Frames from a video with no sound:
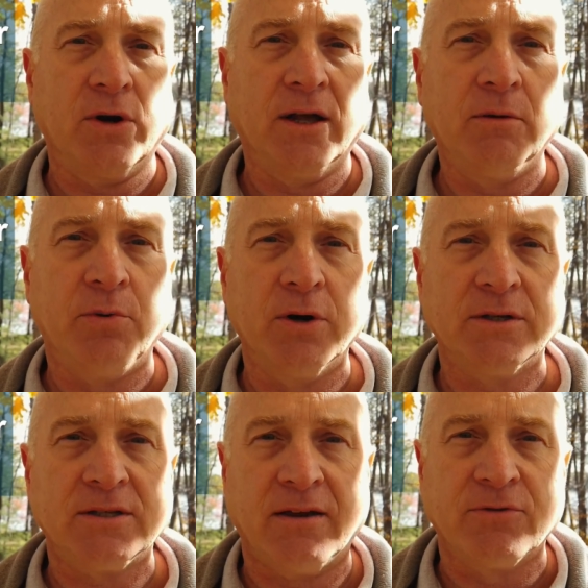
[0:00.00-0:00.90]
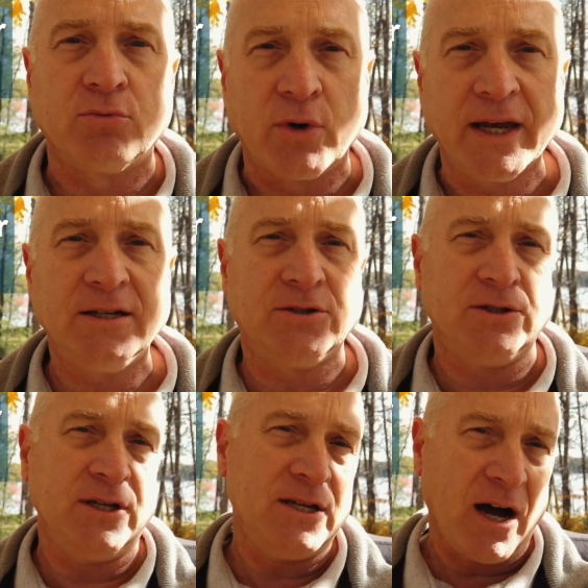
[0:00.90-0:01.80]
or heliports have the right to
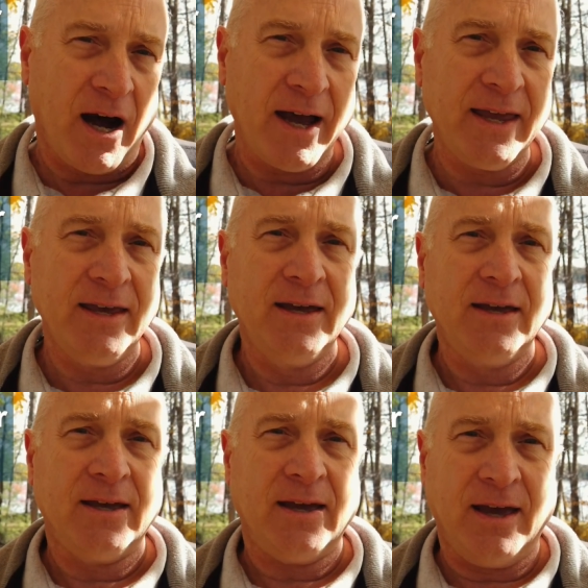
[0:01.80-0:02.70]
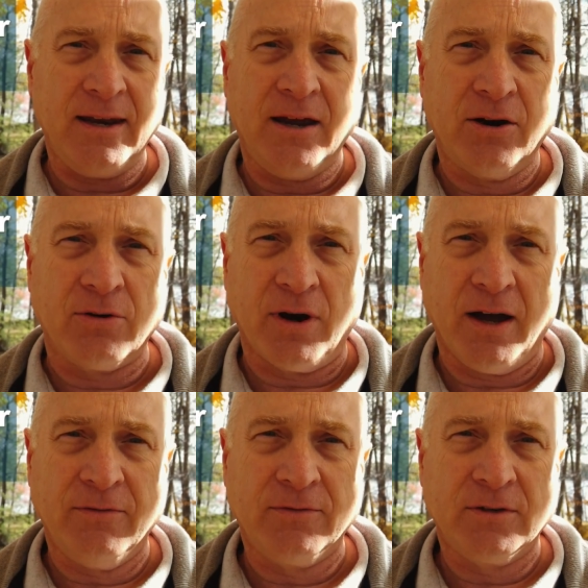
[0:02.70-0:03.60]
deny an
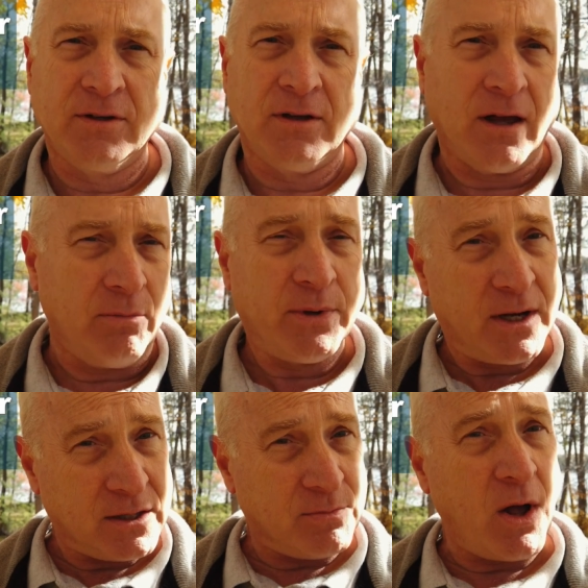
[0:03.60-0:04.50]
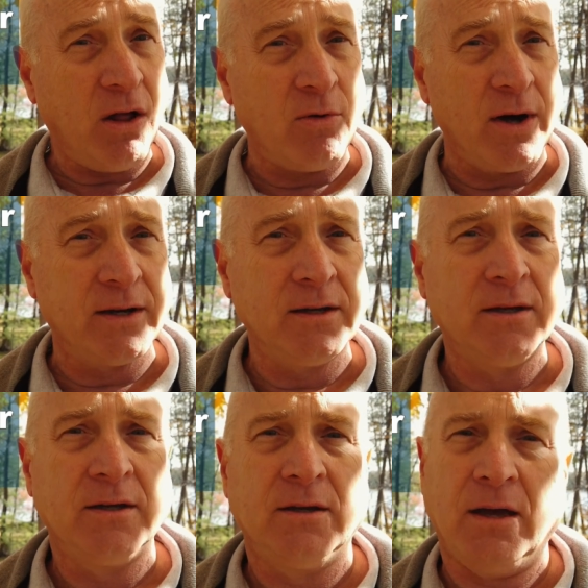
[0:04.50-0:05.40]
aircraft, albeit a small one,
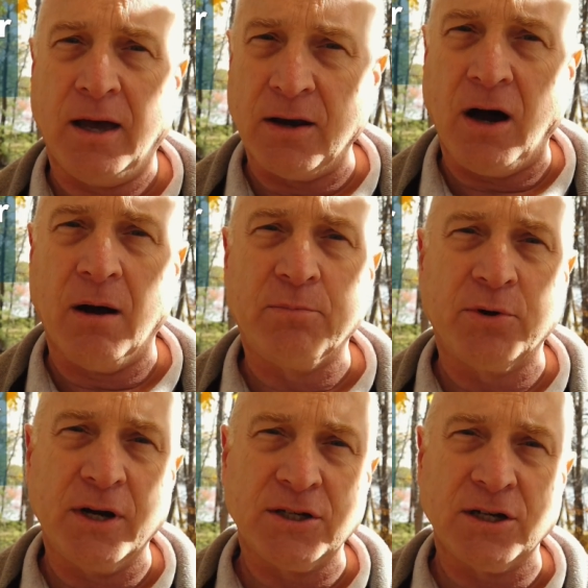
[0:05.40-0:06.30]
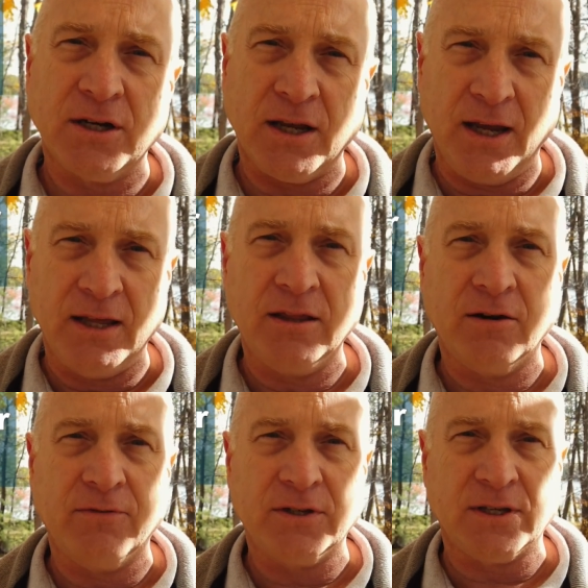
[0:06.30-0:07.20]
an operation in
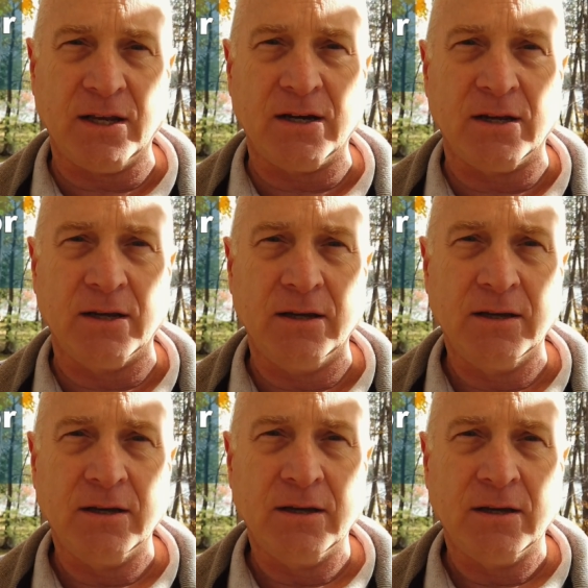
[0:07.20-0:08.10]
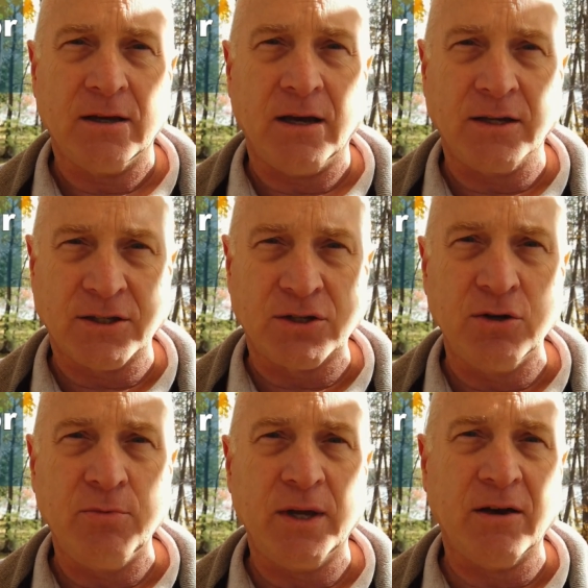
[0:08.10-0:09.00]
their vicinity,
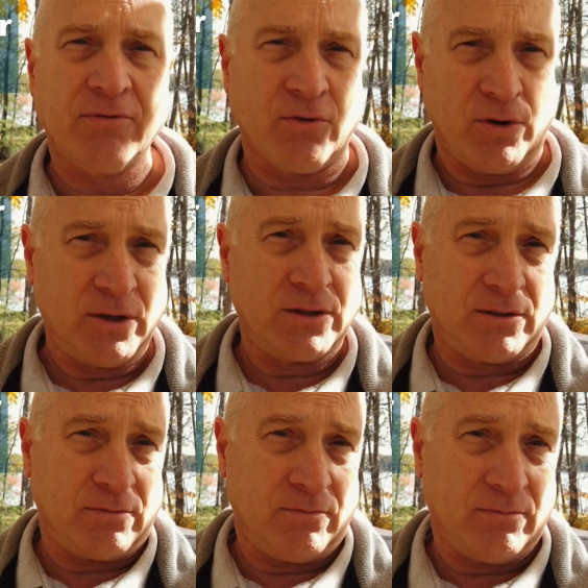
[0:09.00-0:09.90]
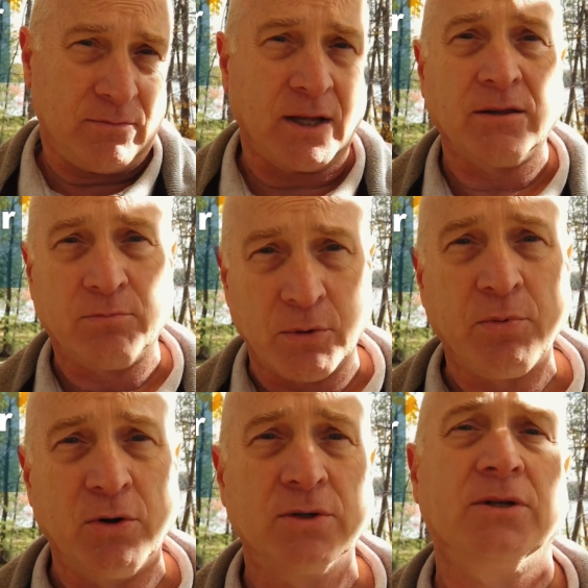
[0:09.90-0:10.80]
assuming, of course, that the
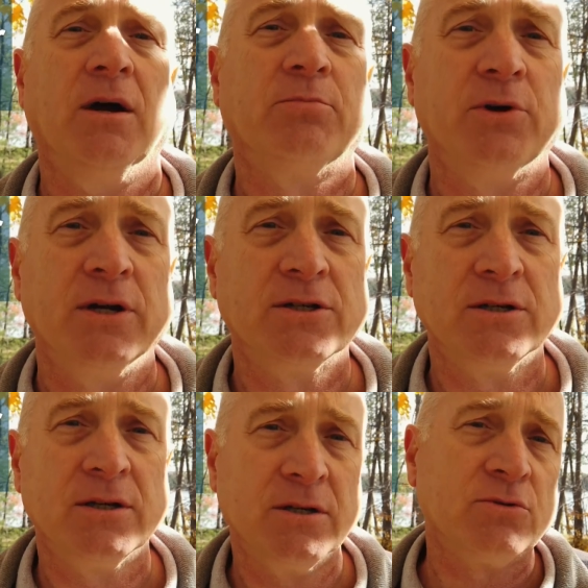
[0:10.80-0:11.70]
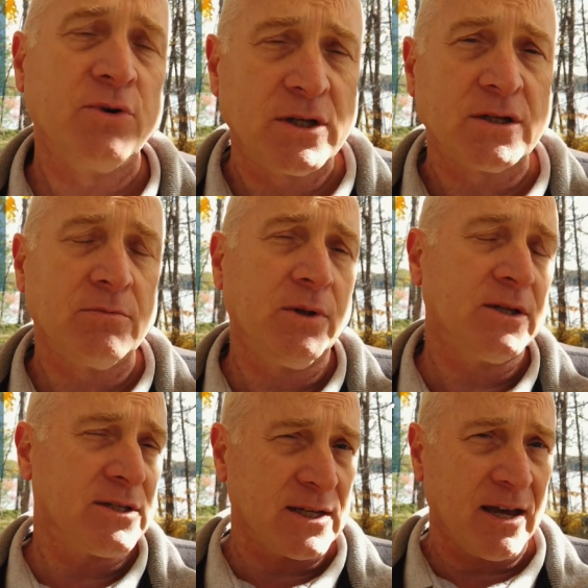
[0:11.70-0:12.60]
proposed operation is reasonable
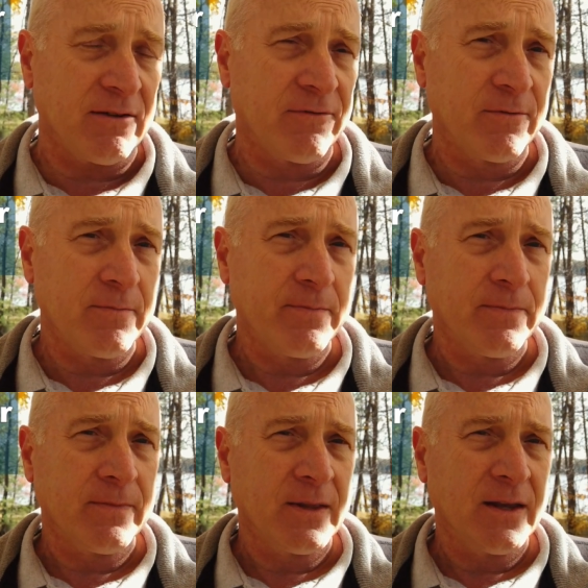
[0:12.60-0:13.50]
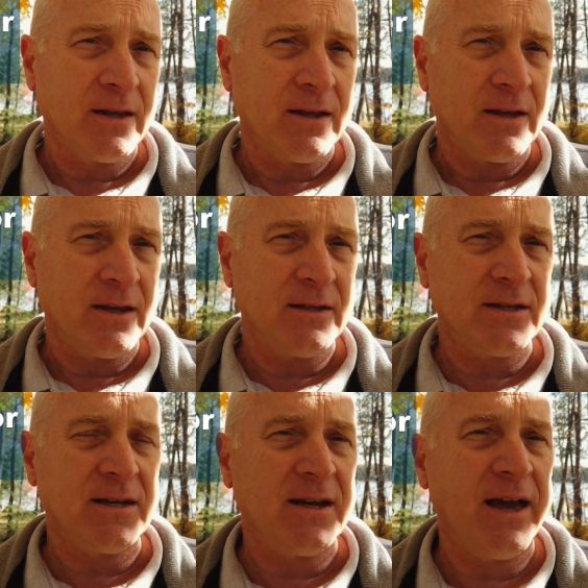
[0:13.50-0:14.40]
and safe?
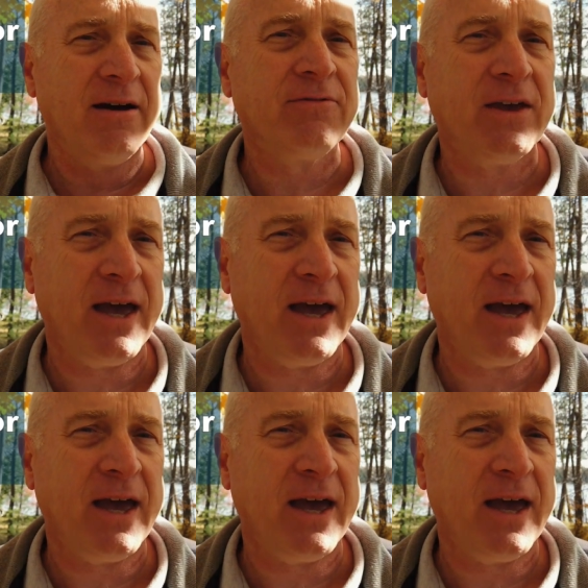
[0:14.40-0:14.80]
Isn't NAV